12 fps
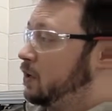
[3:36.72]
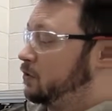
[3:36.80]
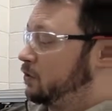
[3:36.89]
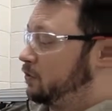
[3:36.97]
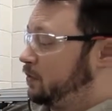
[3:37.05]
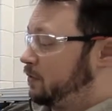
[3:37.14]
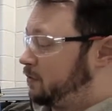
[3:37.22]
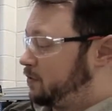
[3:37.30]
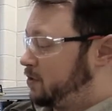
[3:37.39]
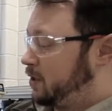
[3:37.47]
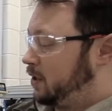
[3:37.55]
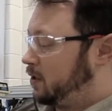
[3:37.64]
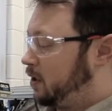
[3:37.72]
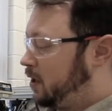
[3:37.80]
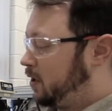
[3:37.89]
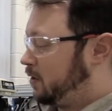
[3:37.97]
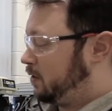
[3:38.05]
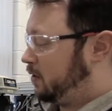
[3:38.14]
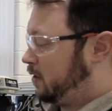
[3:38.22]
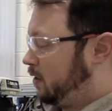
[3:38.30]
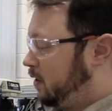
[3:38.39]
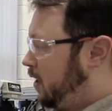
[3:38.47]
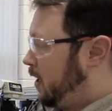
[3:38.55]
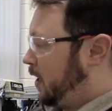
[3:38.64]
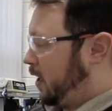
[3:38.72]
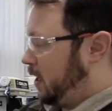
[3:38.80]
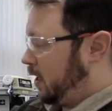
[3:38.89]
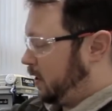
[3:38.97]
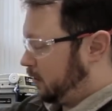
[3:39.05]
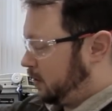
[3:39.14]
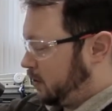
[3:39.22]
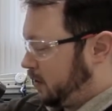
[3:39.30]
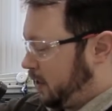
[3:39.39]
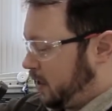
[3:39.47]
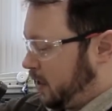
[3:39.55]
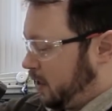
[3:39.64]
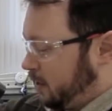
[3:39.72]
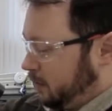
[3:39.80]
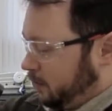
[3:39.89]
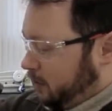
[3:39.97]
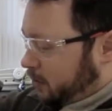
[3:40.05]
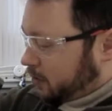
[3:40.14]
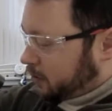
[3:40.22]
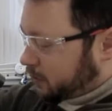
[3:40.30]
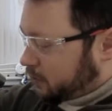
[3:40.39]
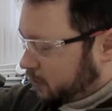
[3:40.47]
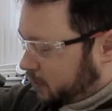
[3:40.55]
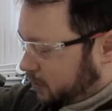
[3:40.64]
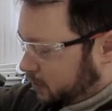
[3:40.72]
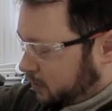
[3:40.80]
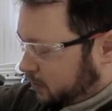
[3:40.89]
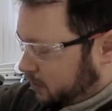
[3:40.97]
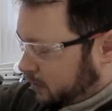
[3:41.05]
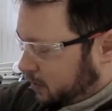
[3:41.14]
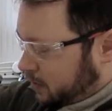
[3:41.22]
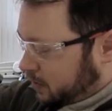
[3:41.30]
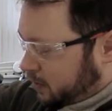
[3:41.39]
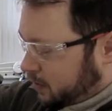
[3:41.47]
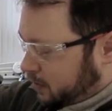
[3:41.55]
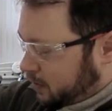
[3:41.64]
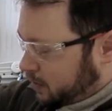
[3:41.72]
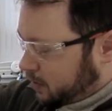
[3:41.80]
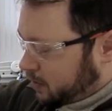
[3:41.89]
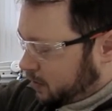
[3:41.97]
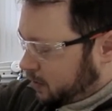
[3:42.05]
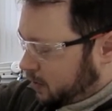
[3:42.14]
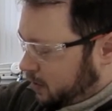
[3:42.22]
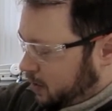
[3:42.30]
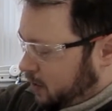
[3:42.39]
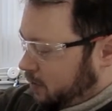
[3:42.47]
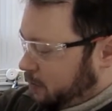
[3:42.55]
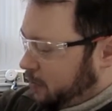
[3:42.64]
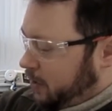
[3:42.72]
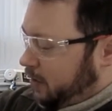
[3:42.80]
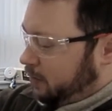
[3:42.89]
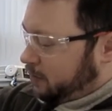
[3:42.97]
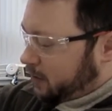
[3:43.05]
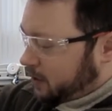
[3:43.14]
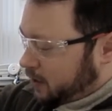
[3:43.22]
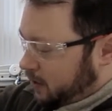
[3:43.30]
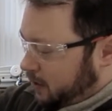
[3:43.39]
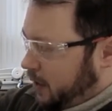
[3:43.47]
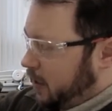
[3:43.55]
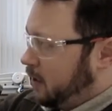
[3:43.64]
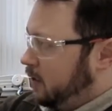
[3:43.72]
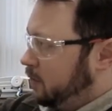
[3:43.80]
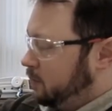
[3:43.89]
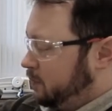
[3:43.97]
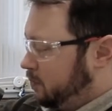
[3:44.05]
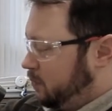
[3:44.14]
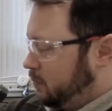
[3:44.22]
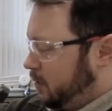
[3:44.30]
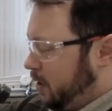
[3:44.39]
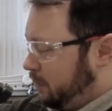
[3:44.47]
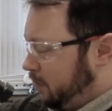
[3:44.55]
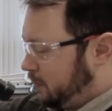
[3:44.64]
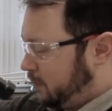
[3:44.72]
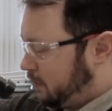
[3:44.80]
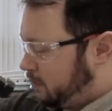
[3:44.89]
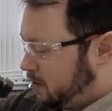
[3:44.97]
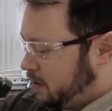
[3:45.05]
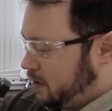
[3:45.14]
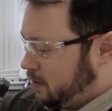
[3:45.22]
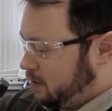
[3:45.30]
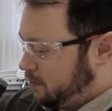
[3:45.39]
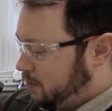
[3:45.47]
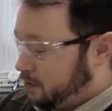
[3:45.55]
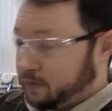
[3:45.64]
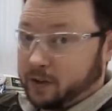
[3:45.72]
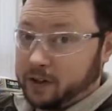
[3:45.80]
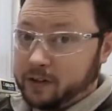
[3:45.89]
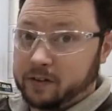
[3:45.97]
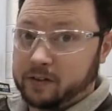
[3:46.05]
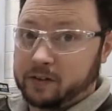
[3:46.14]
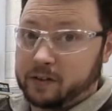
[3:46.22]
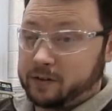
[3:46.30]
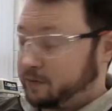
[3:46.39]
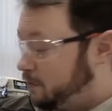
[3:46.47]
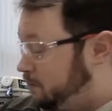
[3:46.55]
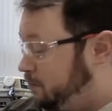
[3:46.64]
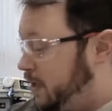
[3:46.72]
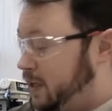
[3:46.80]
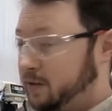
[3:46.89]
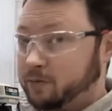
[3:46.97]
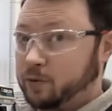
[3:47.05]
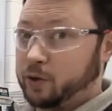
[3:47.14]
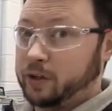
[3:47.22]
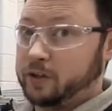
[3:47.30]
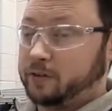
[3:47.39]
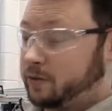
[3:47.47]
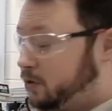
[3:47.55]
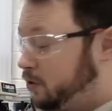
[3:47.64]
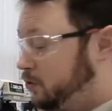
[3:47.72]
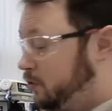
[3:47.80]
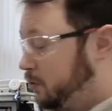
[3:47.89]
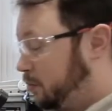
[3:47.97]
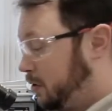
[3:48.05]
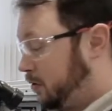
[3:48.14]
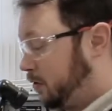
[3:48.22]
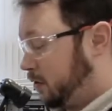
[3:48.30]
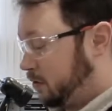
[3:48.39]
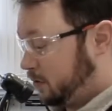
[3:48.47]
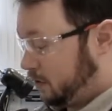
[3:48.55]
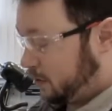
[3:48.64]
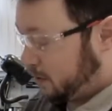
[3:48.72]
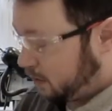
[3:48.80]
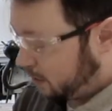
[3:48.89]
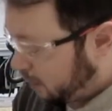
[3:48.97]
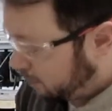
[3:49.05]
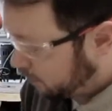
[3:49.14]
We'll flip the machine on and go ahead and start to drill our piece. Now, when I flip this on, first of all, this is the maiden voyage of our new drill press here. I'm